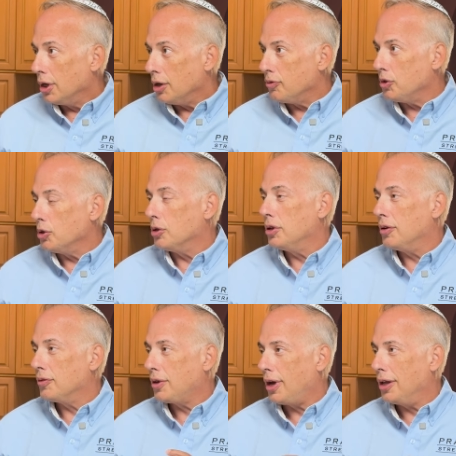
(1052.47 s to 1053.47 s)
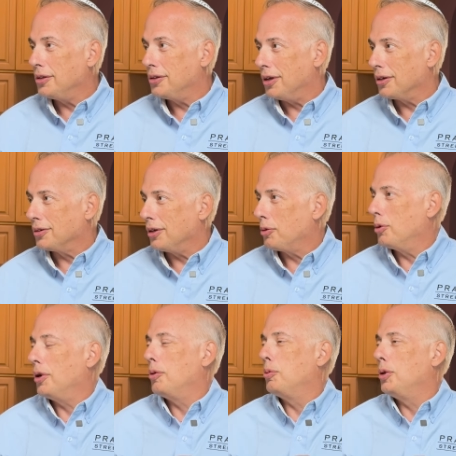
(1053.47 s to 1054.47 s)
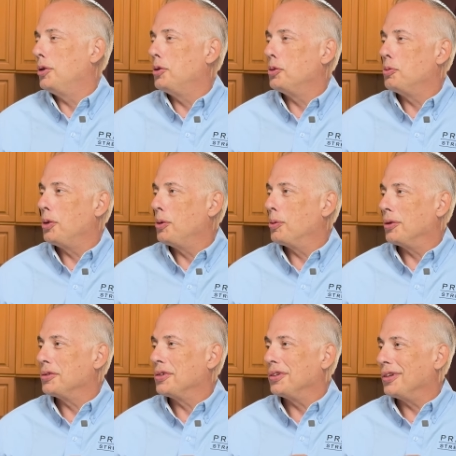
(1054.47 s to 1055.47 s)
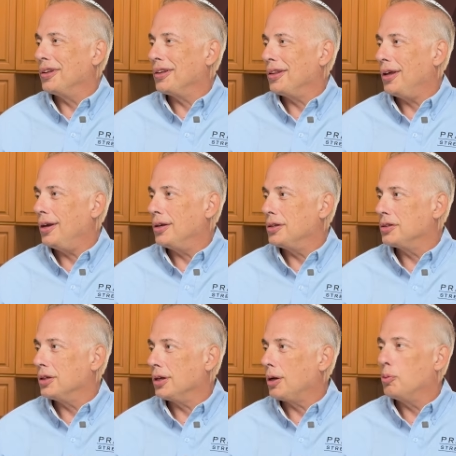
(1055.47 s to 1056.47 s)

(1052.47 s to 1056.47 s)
if you don't have context, like when I meet new people or something like that, it's like